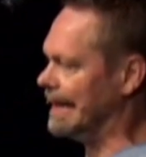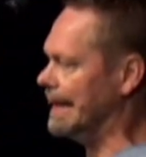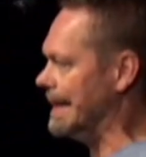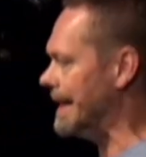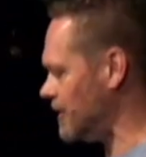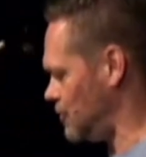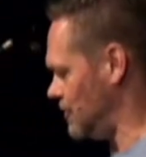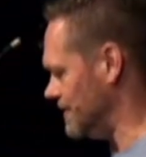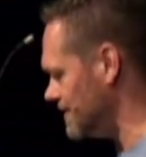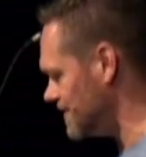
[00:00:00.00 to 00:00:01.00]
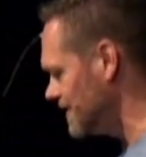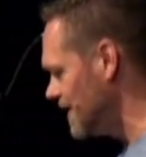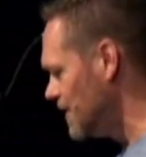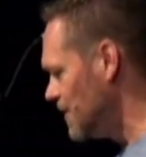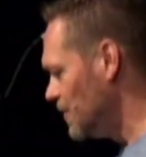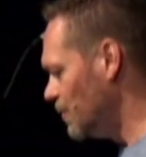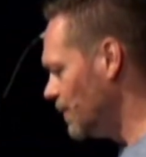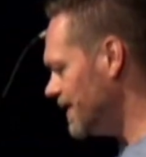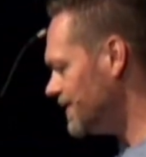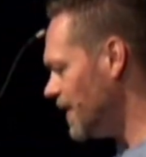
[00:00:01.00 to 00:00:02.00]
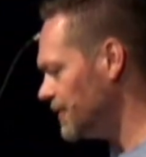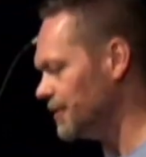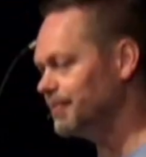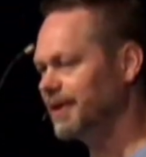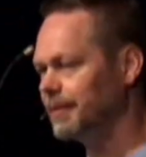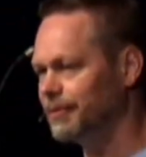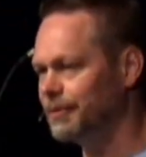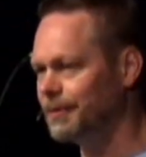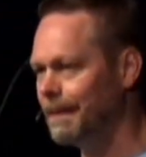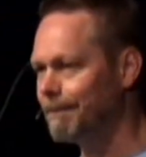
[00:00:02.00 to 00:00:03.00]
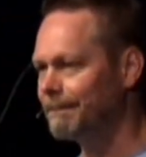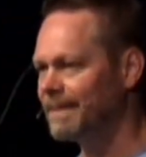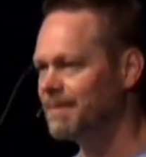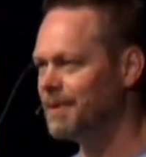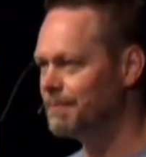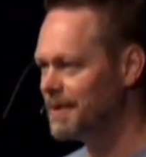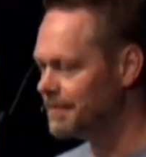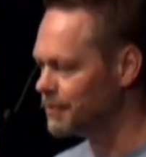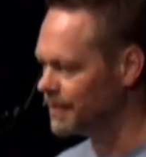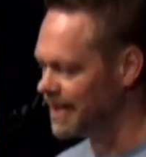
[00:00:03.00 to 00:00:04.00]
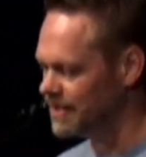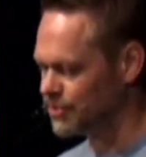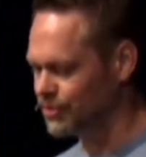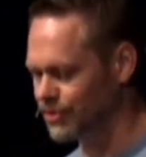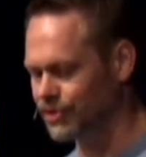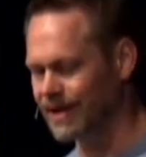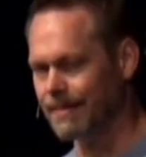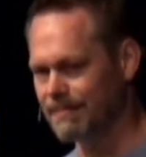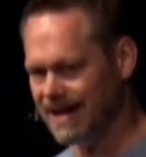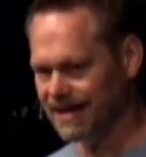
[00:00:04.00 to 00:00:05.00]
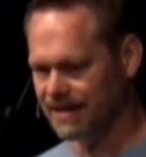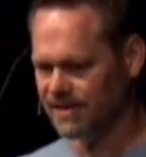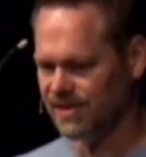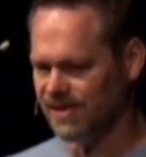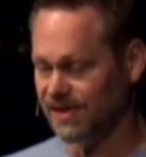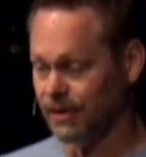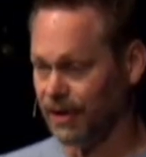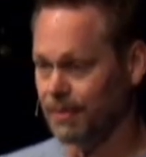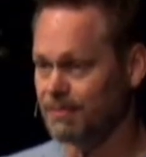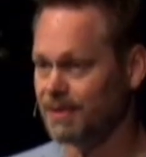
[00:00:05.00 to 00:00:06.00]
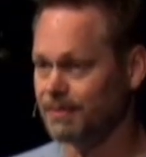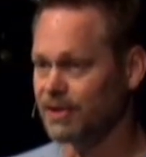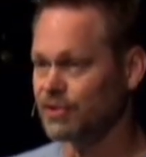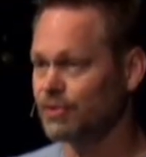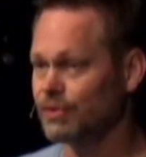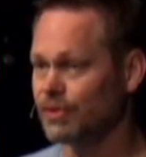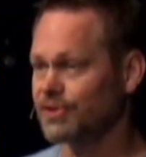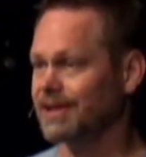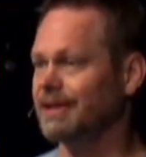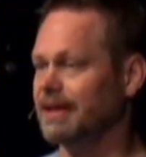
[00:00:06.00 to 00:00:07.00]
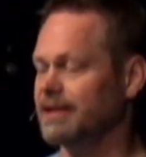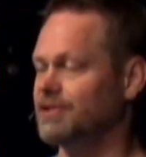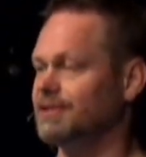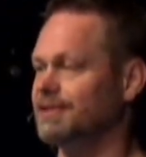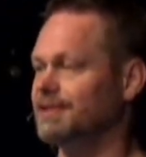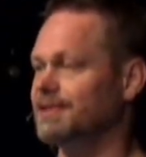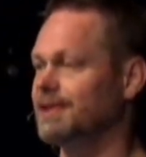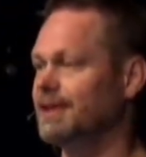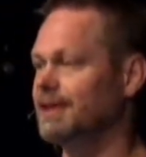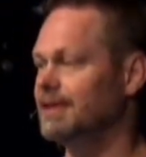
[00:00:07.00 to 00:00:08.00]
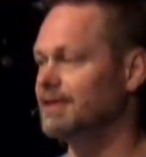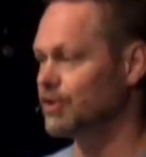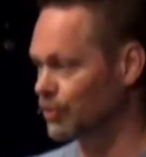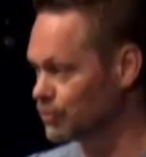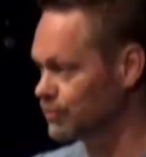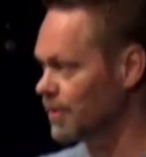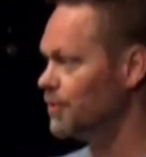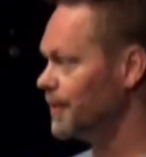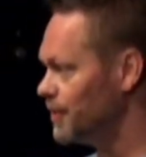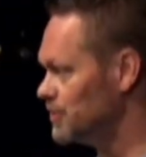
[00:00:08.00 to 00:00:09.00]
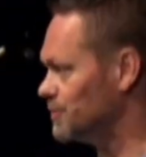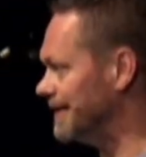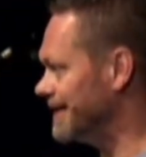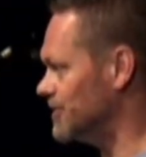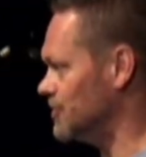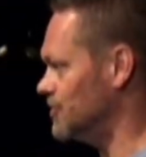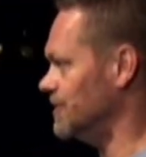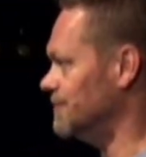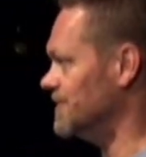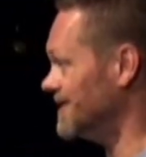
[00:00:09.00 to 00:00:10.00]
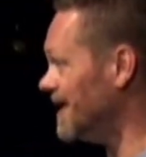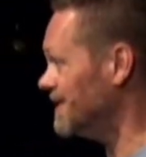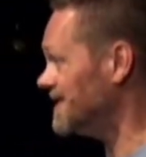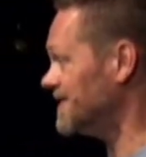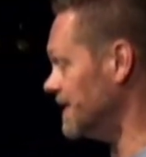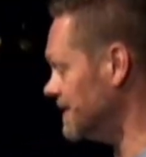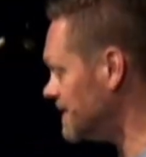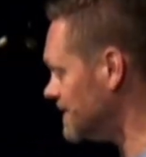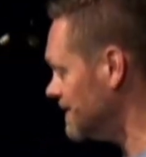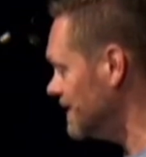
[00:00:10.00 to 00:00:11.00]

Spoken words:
connections with other people, but maybe we're not so good at making the sincere commitment to those connections to grow in those relationships. Does that make sense?